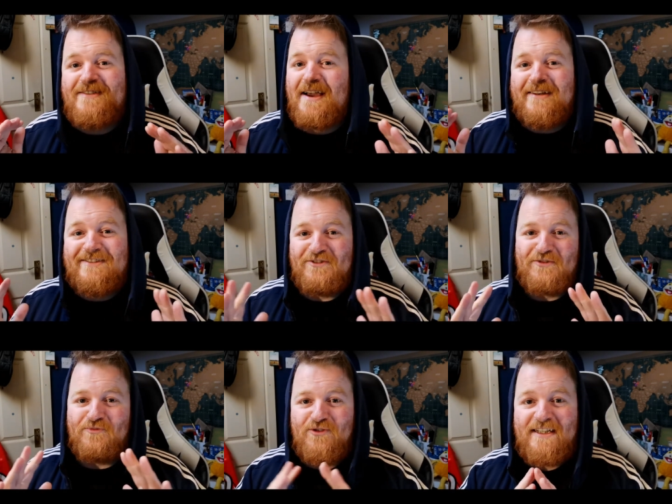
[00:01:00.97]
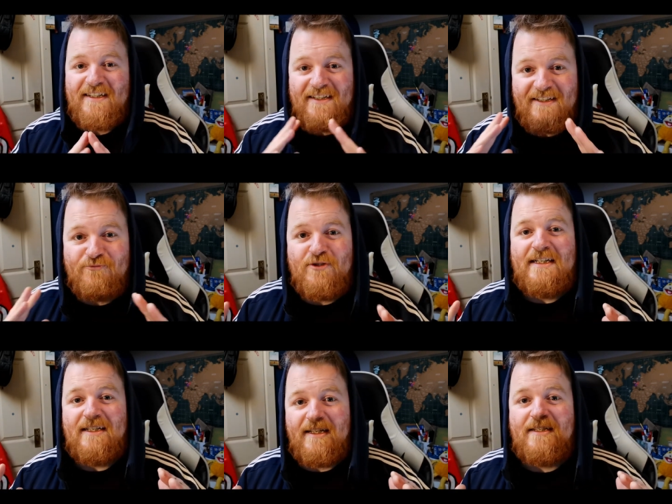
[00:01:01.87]
And it's just really,
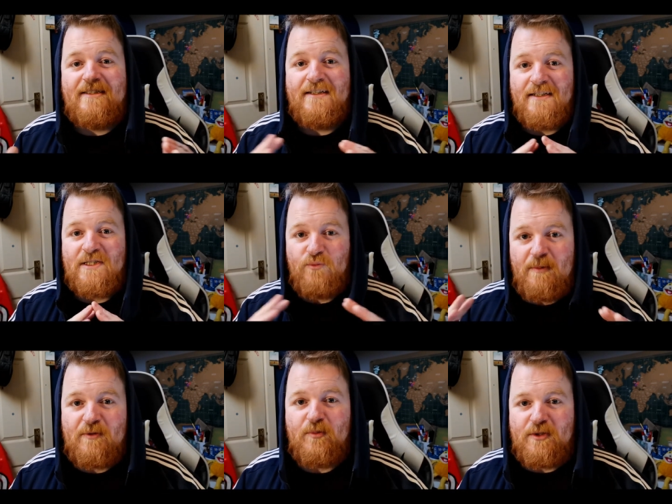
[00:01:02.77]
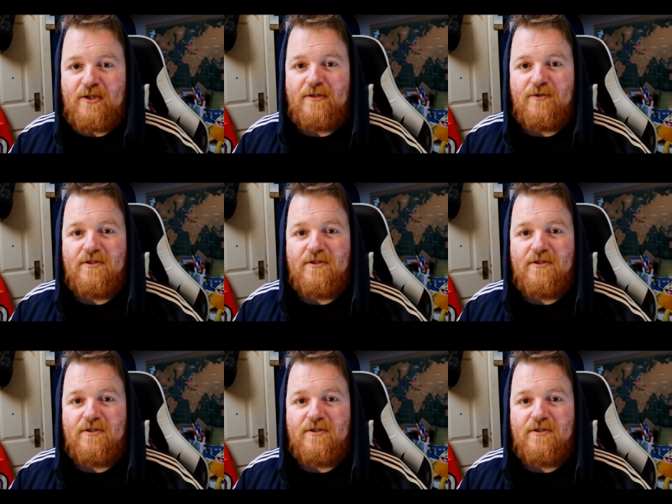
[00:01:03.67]
really easy to get swept up in all of